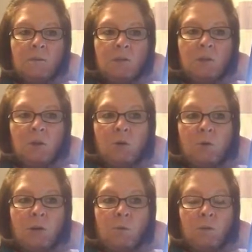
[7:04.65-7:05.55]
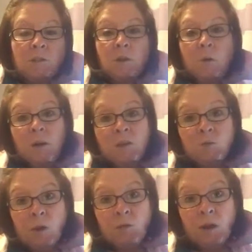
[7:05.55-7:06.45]
So it wasn't quite
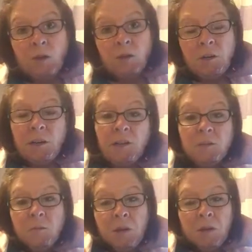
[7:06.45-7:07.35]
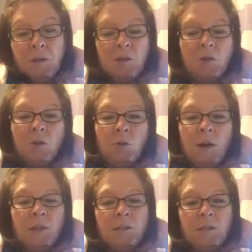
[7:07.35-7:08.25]
12-hour days, but
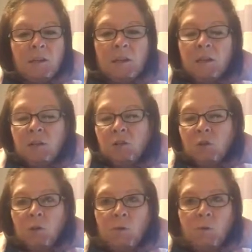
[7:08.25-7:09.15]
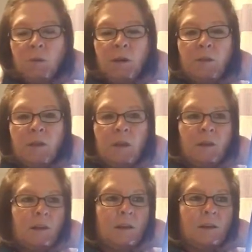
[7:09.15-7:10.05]
I did it and it's over with,
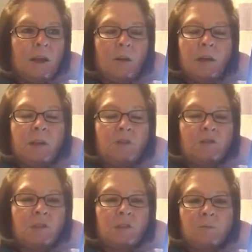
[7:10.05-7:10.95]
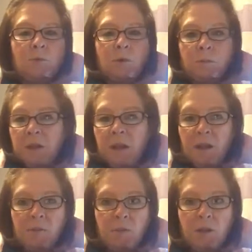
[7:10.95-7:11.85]
and now I can just put it
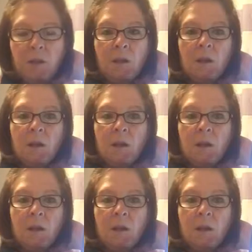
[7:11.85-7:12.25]
behind me.